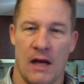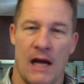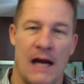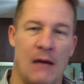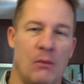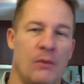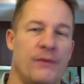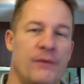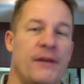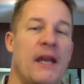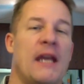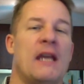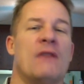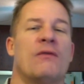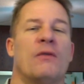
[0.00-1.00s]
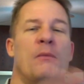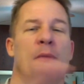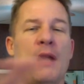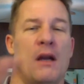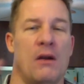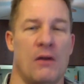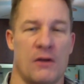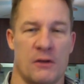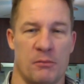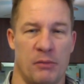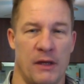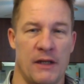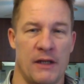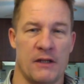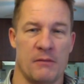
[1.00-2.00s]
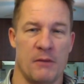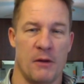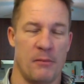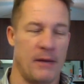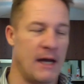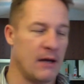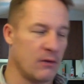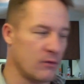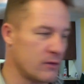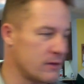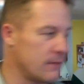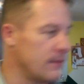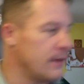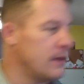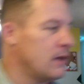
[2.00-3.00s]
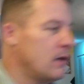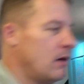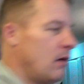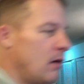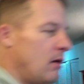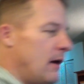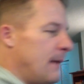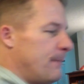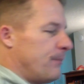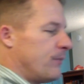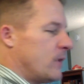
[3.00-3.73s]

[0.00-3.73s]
I will take it from there and explain some other patterns, all right?